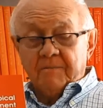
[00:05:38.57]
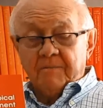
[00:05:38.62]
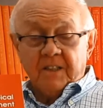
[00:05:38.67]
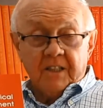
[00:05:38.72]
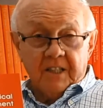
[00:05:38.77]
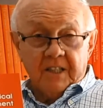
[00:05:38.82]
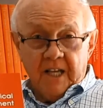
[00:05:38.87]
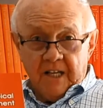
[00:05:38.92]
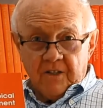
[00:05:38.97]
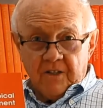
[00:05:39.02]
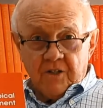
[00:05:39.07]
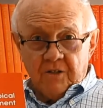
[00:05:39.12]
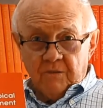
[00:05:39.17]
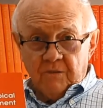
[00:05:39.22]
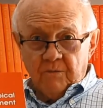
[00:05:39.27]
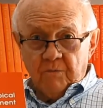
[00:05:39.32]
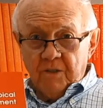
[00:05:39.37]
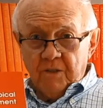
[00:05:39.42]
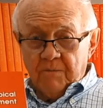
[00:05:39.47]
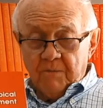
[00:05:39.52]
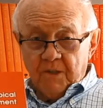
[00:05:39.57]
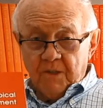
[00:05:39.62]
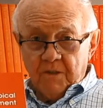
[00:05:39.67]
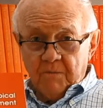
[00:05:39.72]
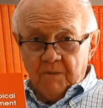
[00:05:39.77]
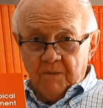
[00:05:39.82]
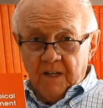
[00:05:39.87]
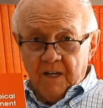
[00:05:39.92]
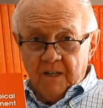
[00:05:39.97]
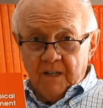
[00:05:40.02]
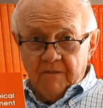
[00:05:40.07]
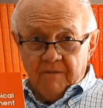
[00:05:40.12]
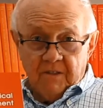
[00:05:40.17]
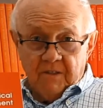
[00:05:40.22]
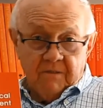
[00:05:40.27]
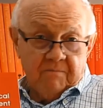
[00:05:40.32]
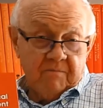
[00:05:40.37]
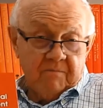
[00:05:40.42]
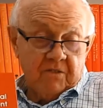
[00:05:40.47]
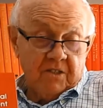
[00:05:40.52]
connection with motor behavior,
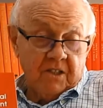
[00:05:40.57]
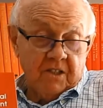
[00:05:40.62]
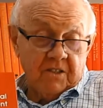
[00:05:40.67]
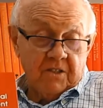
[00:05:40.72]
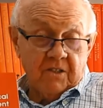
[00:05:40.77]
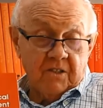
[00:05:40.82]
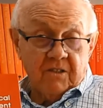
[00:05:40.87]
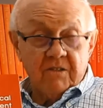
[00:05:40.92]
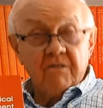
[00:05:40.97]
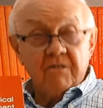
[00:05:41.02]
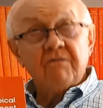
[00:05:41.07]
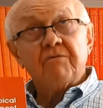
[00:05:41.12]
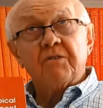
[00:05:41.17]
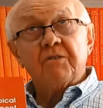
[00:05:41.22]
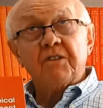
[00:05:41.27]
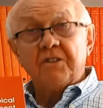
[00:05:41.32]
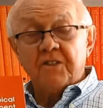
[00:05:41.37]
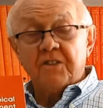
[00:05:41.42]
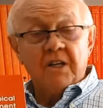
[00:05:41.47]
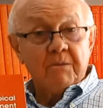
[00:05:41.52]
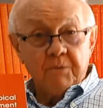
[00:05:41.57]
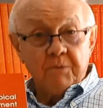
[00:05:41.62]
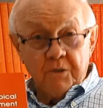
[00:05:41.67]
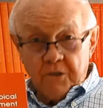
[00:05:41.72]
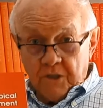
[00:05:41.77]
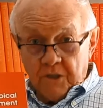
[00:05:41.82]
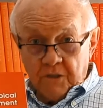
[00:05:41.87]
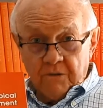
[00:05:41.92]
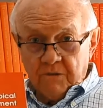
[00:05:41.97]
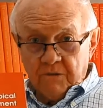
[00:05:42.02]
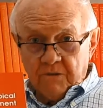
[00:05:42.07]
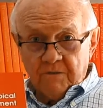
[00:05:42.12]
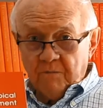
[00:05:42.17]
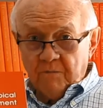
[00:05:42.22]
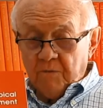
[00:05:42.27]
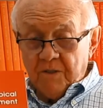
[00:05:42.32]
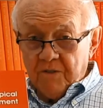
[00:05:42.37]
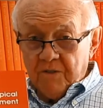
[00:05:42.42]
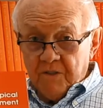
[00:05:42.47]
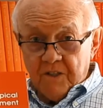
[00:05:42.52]
such as, for example, children
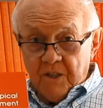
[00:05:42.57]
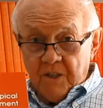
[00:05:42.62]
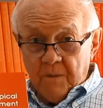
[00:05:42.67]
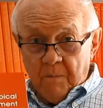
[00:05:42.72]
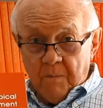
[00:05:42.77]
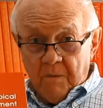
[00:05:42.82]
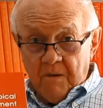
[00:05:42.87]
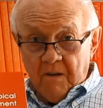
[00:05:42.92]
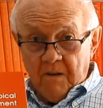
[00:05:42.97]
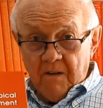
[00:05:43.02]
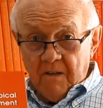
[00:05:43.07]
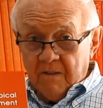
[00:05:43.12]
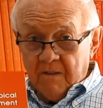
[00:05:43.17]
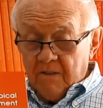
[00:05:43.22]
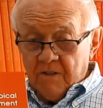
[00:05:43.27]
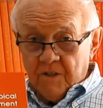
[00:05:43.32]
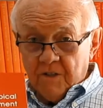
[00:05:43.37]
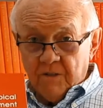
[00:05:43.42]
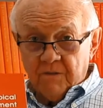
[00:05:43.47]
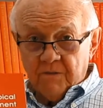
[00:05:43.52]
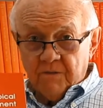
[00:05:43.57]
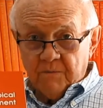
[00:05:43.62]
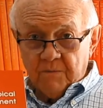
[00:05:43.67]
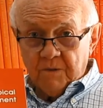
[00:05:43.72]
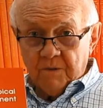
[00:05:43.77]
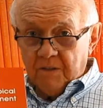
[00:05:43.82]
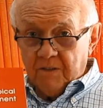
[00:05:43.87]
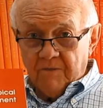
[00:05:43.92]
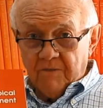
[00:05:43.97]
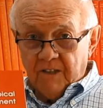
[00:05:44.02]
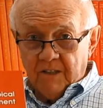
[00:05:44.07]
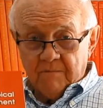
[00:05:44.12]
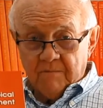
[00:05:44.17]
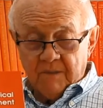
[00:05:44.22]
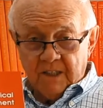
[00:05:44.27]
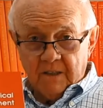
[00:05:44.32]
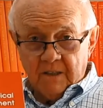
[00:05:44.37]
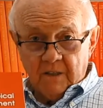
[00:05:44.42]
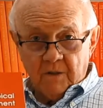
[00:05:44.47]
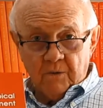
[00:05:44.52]
with CP and children with
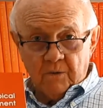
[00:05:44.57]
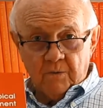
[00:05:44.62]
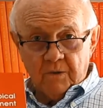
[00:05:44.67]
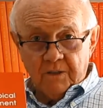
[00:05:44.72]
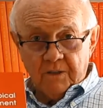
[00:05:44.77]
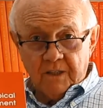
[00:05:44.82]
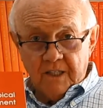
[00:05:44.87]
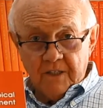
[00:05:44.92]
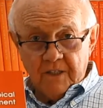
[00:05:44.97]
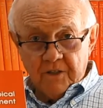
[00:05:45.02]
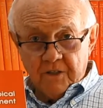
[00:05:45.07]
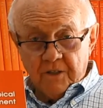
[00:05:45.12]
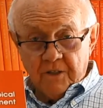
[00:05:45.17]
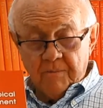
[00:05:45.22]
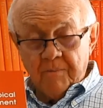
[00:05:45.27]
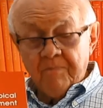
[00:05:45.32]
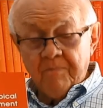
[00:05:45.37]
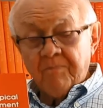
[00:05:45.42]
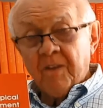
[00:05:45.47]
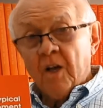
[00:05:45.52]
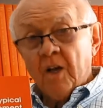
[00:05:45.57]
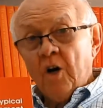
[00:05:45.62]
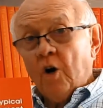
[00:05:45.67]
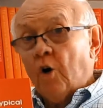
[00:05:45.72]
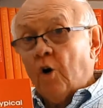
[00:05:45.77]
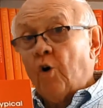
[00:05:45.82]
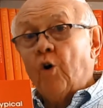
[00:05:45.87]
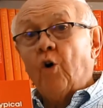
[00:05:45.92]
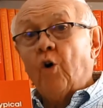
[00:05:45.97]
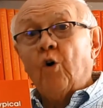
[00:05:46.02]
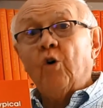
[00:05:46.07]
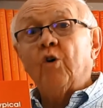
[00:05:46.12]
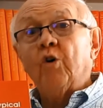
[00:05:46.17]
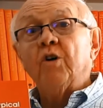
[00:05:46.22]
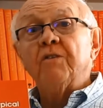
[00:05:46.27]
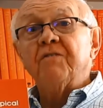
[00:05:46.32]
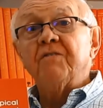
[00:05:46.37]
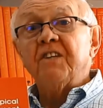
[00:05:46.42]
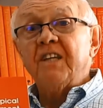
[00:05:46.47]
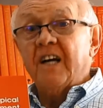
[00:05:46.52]
developmental coordination, or all
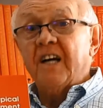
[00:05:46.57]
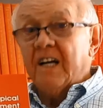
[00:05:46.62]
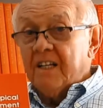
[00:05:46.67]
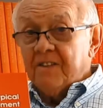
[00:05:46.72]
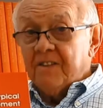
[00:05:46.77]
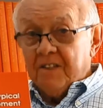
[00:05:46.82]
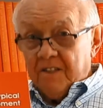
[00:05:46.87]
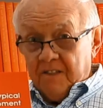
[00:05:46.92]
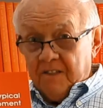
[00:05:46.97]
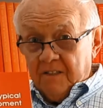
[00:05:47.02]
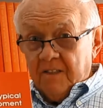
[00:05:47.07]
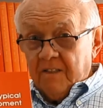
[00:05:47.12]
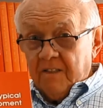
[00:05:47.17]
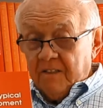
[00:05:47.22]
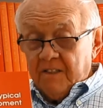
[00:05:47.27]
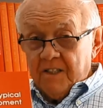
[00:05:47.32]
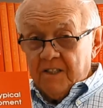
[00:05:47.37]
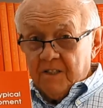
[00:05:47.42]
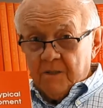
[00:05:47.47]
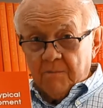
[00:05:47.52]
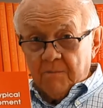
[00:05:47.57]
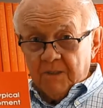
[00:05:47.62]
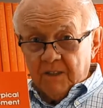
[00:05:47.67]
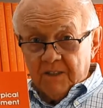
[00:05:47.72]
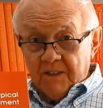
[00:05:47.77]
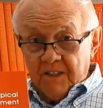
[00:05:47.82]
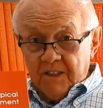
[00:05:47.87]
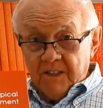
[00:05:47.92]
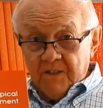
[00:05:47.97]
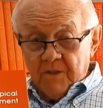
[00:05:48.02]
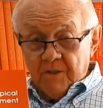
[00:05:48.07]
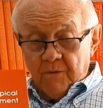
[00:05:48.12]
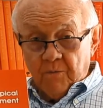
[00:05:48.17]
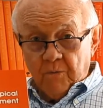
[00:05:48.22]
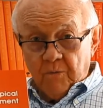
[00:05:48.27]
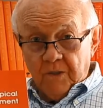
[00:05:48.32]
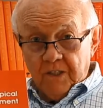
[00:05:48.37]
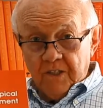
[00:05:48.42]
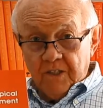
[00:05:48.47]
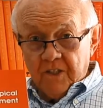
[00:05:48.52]
of the other disabilities
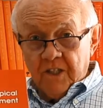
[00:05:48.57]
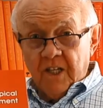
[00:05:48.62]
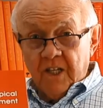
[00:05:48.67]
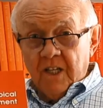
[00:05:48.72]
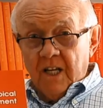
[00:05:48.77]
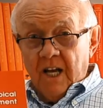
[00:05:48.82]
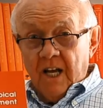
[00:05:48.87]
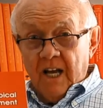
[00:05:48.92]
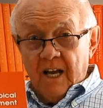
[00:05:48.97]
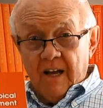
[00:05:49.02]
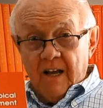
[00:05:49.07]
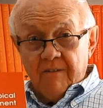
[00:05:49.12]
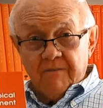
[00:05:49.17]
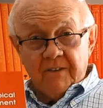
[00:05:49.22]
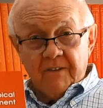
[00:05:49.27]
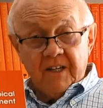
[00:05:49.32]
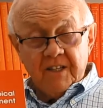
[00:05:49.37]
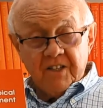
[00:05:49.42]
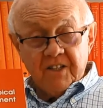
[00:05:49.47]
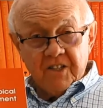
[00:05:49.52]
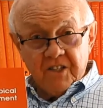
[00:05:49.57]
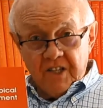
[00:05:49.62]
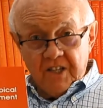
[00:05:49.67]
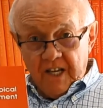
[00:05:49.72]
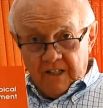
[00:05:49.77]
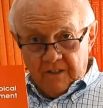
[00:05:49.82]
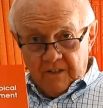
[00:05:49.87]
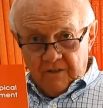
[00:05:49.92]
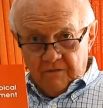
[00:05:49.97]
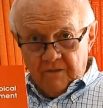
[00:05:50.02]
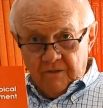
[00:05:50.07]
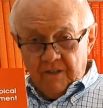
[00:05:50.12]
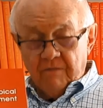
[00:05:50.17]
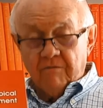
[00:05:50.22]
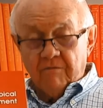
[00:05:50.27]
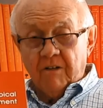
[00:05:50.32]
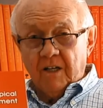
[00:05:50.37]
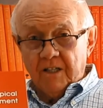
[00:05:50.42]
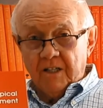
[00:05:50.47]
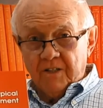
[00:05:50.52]
which have a secondary
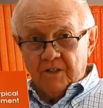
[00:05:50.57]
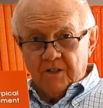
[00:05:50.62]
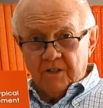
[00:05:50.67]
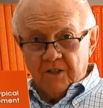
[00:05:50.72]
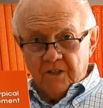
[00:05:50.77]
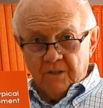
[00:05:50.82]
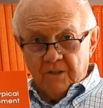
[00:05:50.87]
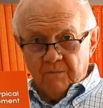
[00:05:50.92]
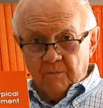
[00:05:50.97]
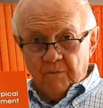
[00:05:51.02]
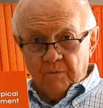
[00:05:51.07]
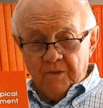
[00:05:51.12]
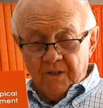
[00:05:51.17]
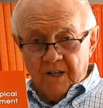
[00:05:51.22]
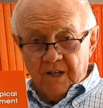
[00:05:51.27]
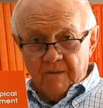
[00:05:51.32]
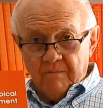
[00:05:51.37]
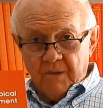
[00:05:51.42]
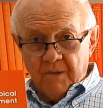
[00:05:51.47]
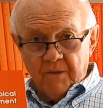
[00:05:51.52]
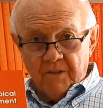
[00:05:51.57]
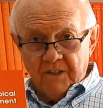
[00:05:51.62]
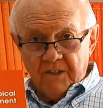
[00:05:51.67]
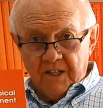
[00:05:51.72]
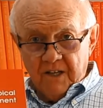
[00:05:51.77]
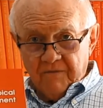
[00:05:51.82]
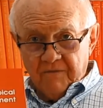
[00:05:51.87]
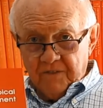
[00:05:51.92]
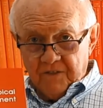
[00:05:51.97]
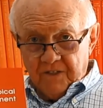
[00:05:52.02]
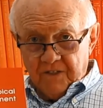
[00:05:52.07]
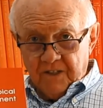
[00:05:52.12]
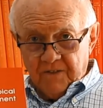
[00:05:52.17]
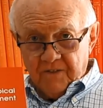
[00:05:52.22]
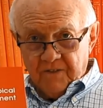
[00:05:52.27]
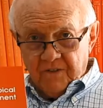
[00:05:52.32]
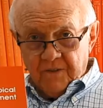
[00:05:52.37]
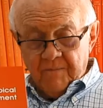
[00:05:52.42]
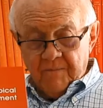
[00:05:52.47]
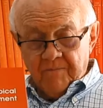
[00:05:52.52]
relationship with their motor
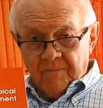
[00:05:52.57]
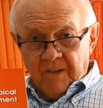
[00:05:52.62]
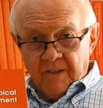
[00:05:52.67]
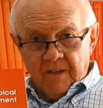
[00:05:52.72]
deficits.